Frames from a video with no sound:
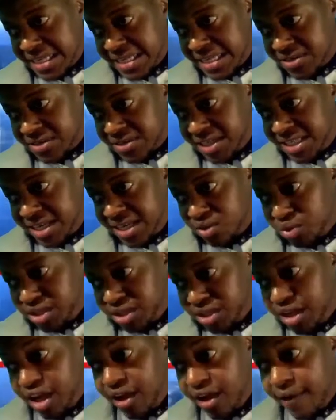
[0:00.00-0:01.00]
has written
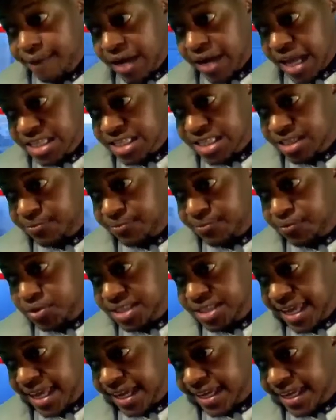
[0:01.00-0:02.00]
kuti anzi
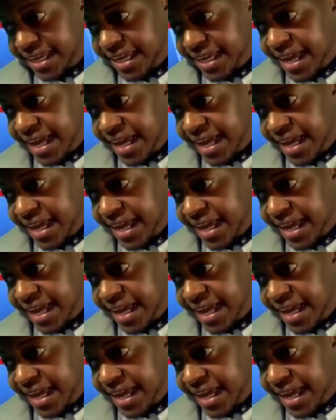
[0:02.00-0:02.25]
putsek